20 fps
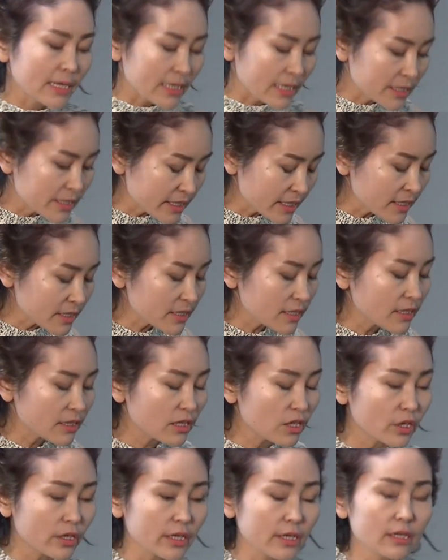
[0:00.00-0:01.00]
Indeed,
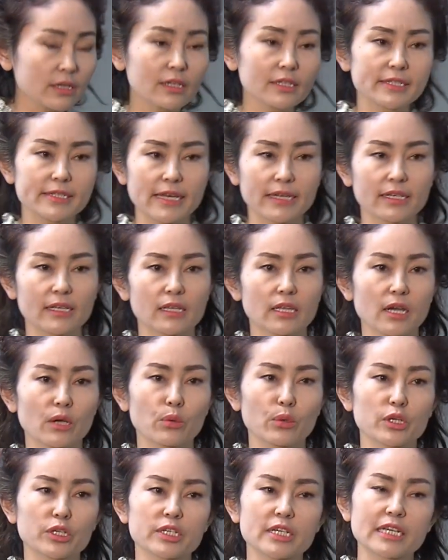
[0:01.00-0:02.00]
learning a second
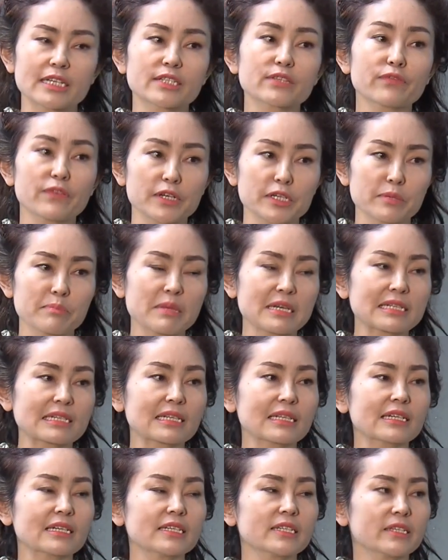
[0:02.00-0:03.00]
language is
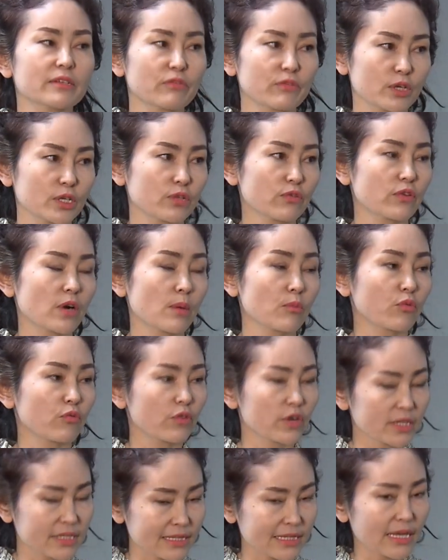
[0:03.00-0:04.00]
fundamentally different from
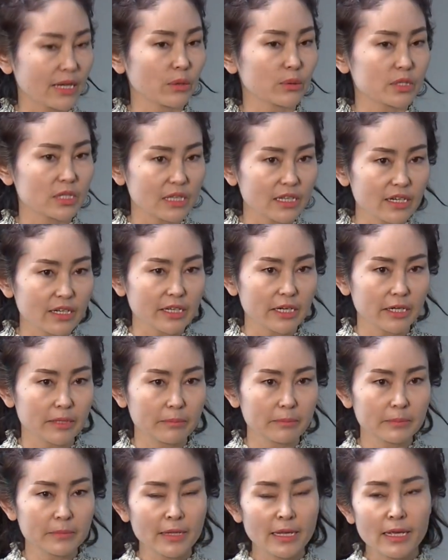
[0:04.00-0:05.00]
first language
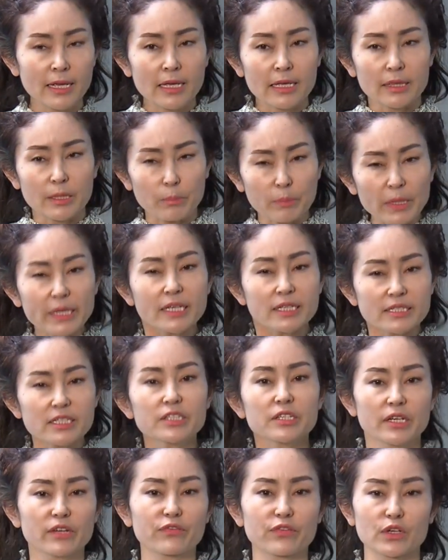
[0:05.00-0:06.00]
learning. The
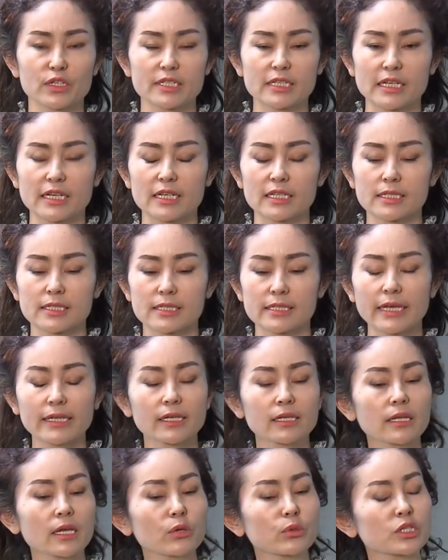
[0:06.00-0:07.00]
biggest difference is
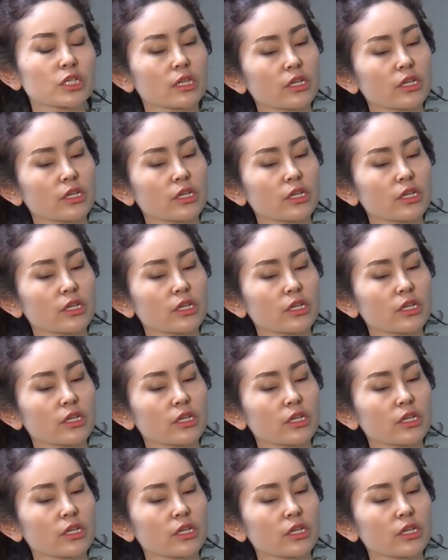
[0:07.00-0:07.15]
second language